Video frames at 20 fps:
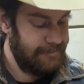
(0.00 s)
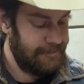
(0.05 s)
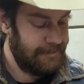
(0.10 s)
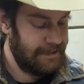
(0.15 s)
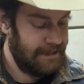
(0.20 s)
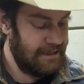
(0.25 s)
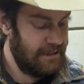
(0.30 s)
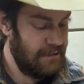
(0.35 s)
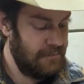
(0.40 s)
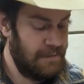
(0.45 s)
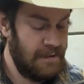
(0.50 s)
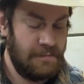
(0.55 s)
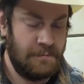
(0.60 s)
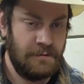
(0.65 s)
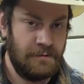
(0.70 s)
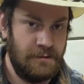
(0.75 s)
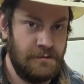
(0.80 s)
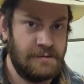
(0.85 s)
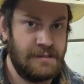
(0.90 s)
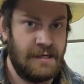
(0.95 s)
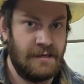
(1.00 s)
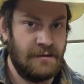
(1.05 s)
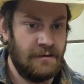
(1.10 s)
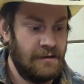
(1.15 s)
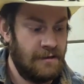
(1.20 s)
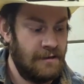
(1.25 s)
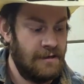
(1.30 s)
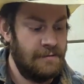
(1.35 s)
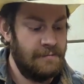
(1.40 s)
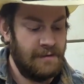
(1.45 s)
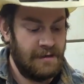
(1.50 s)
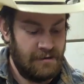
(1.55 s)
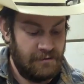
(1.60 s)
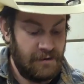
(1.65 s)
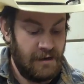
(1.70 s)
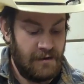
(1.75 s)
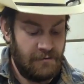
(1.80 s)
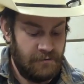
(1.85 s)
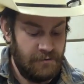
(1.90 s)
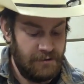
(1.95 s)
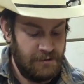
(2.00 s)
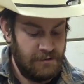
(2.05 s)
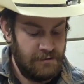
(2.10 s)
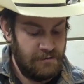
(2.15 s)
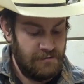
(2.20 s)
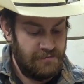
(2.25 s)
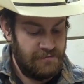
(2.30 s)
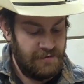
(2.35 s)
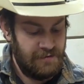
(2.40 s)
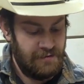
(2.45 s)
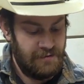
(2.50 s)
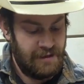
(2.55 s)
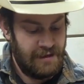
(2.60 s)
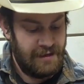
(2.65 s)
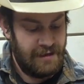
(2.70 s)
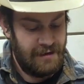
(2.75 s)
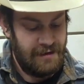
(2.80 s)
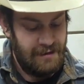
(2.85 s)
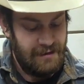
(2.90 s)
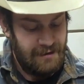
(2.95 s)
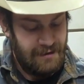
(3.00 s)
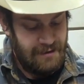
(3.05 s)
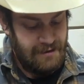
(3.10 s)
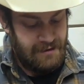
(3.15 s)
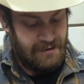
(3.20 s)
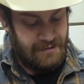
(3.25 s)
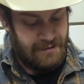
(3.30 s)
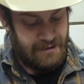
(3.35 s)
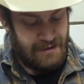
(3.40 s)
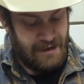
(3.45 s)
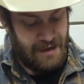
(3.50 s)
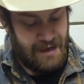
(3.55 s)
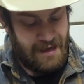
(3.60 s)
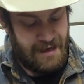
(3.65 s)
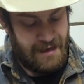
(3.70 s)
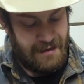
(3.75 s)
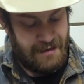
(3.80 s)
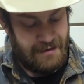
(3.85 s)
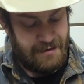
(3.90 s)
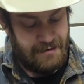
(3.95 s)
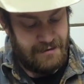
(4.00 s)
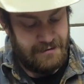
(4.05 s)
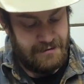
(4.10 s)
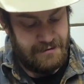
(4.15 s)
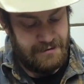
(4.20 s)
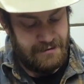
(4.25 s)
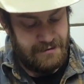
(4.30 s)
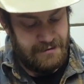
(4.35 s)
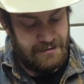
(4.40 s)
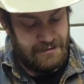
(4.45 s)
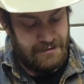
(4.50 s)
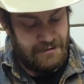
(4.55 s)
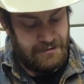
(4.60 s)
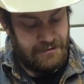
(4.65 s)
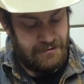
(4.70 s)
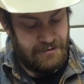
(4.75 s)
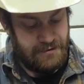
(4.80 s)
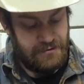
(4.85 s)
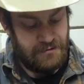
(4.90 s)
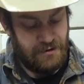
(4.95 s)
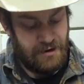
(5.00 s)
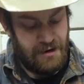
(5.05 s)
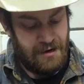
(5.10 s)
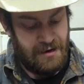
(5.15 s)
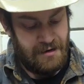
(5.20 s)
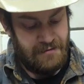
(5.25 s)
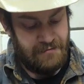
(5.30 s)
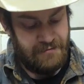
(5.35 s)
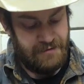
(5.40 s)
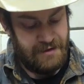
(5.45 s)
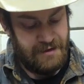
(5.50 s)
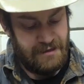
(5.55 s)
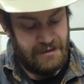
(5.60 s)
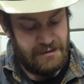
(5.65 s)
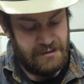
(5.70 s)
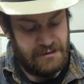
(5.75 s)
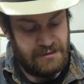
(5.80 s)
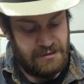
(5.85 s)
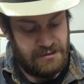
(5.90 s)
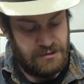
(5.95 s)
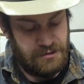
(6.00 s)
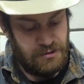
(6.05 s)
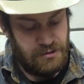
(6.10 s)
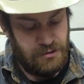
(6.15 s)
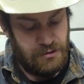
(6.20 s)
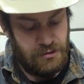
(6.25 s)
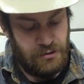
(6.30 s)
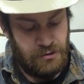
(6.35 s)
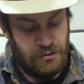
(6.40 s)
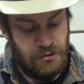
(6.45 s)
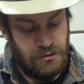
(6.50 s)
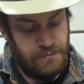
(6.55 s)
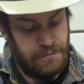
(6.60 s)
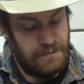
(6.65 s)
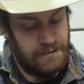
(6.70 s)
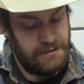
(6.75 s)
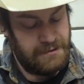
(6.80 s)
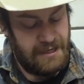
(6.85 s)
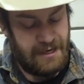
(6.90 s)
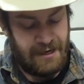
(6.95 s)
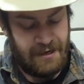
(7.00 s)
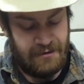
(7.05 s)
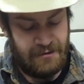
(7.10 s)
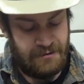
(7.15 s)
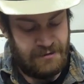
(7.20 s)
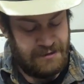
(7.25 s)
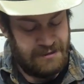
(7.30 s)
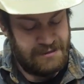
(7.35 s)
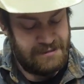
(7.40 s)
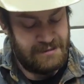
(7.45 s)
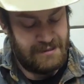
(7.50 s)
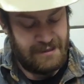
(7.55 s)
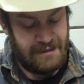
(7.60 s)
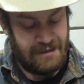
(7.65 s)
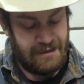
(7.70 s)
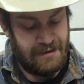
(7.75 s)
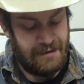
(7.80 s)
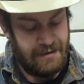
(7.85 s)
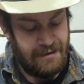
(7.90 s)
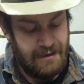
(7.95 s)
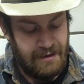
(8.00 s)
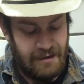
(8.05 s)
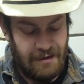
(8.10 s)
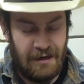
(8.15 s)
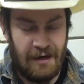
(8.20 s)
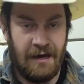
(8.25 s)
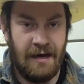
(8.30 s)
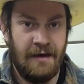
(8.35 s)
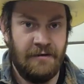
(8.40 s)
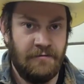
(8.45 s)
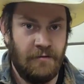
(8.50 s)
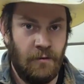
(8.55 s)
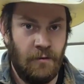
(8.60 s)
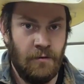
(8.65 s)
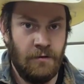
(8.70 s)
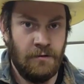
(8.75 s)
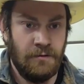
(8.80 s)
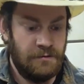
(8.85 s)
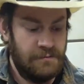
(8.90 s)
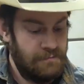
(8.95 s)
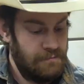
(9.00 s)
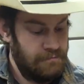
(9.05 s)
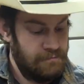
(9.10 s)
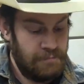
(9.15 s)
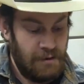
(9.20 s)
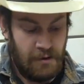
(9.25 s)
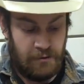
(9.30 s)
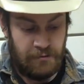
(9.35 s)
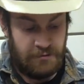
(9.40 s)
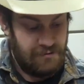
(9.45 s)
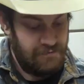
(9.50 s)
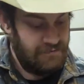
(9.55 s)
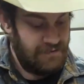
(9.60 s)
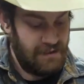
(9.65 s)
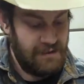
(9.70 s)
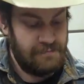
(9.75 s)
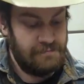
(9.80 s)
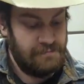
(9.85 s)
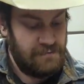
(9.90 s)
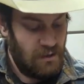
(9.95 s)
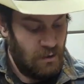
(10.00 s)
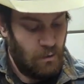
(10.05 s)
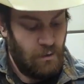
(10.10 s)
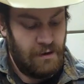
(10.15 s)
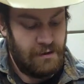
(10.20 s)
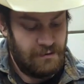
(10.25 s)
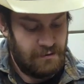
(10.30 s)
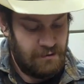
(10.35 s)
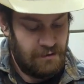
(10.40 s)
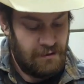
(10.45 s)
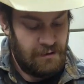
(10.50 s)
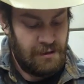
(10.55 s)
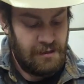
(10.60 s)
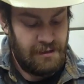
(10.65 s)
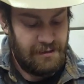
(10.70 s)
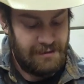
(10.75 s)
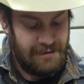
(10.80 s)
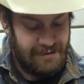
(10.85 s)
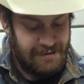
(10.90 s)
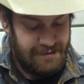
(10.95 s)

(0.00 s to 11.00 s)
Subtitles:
I know people use that a lot, but I really do feel that. The head or the drive is super tight on this thing. I have oiled both of them quite a lot.